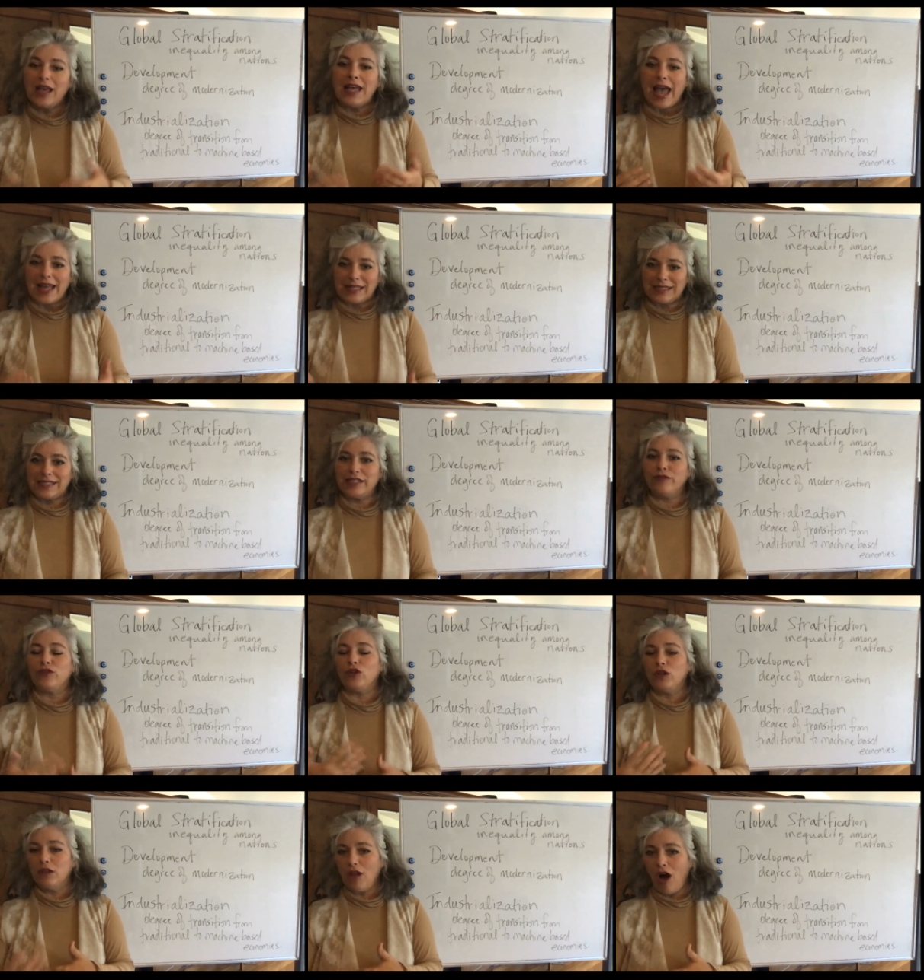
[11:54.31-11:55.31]
and
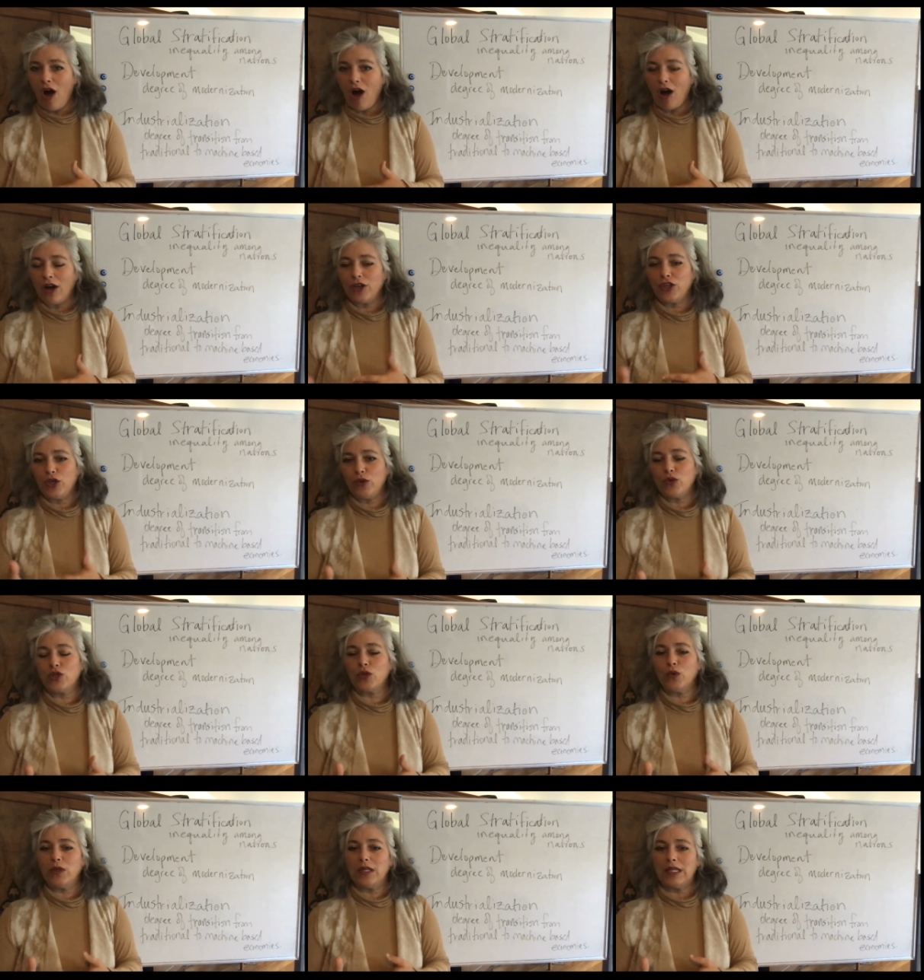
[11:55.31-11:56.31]
civil law
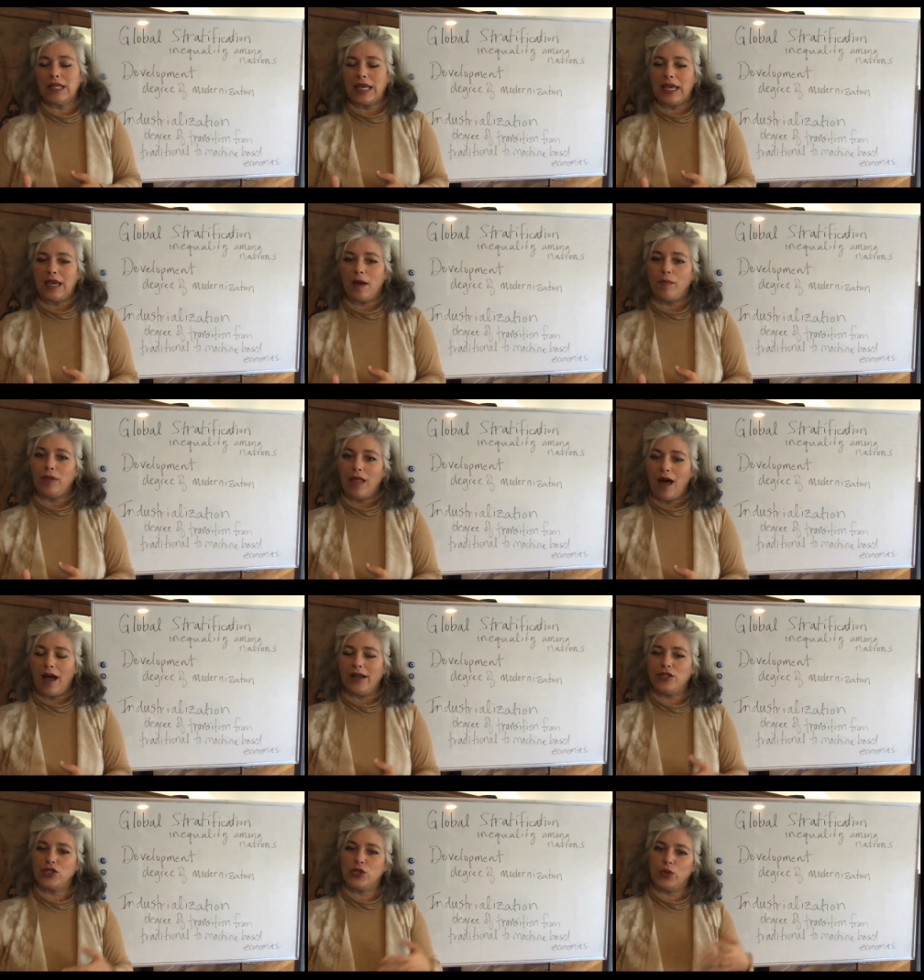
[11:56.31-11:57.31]
usually
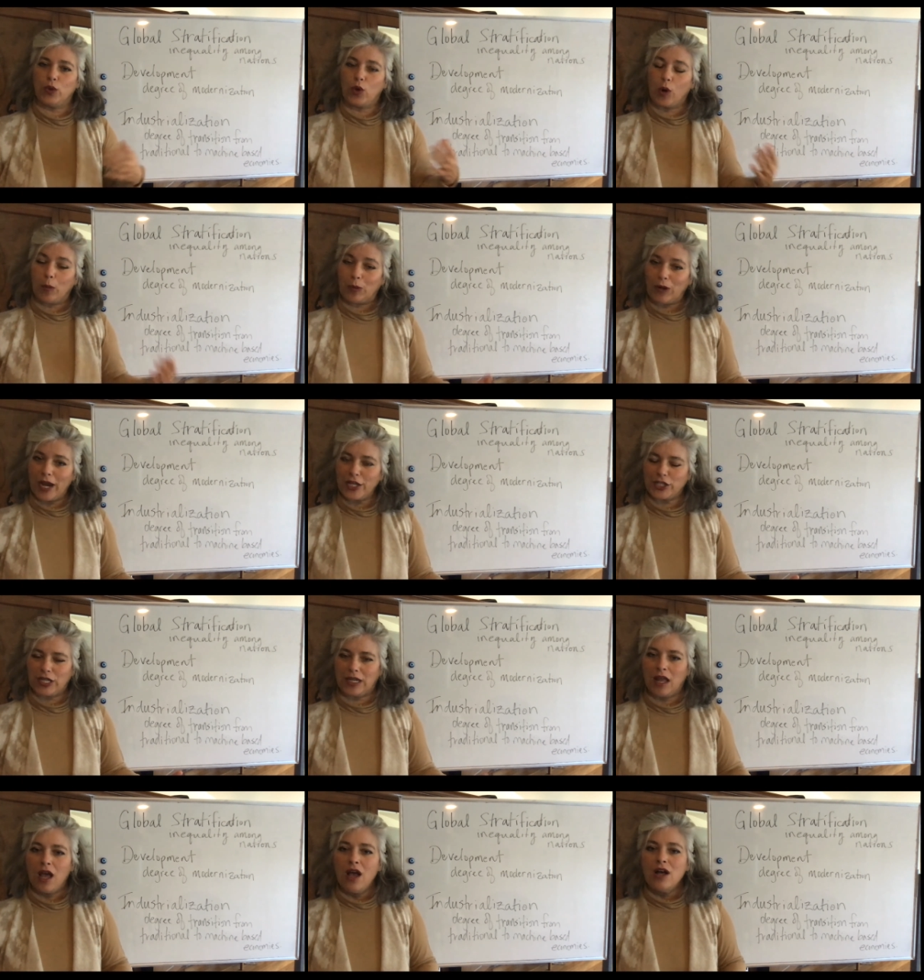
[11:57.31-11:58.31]
applies to a corporation.
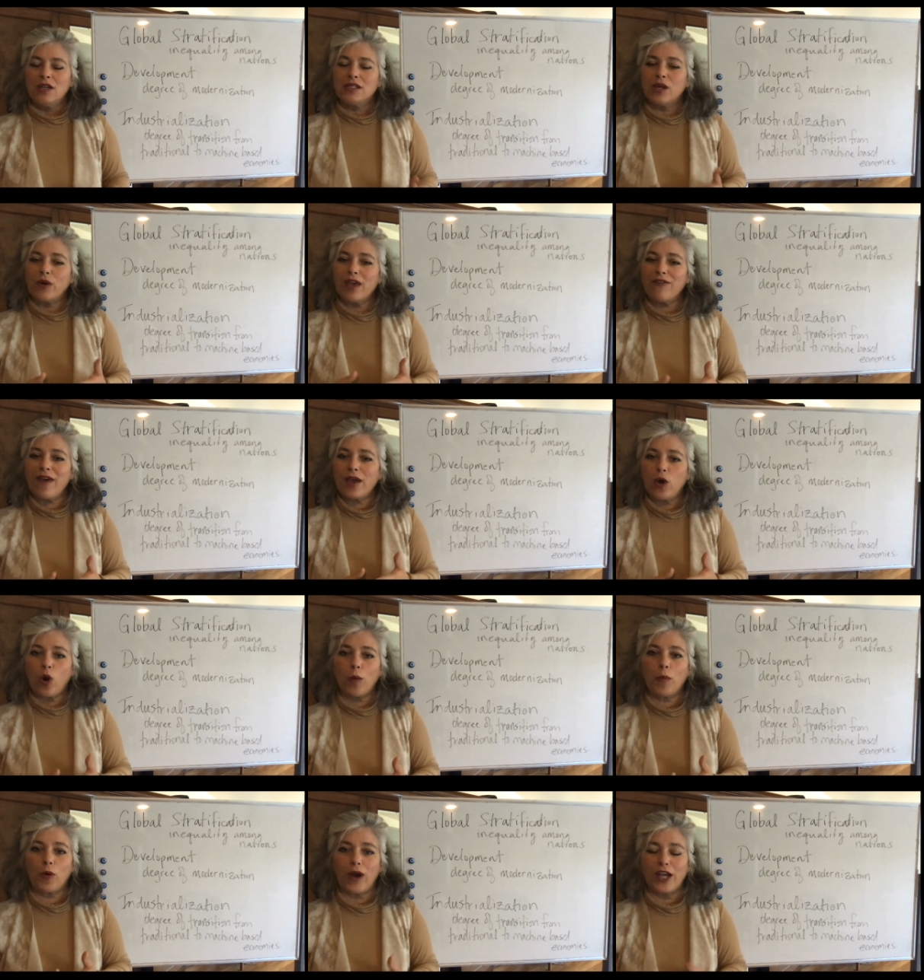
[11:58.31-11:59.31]
So, if a
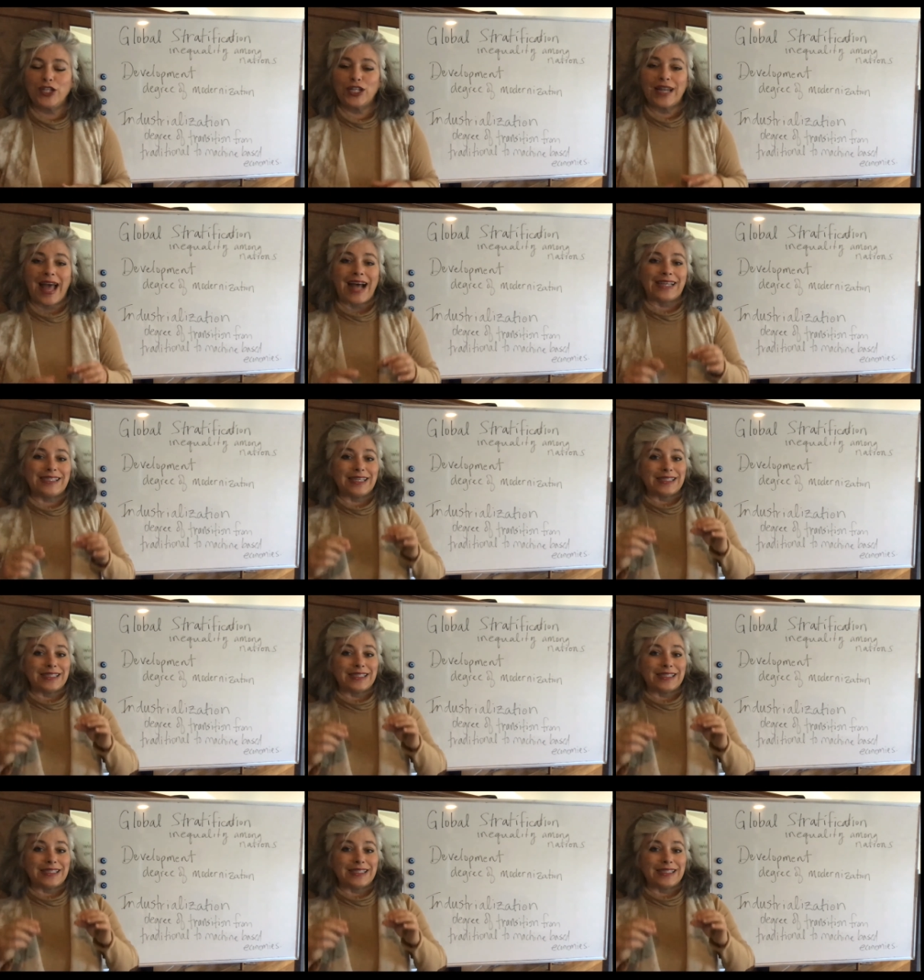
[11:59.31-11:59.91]
corporation has its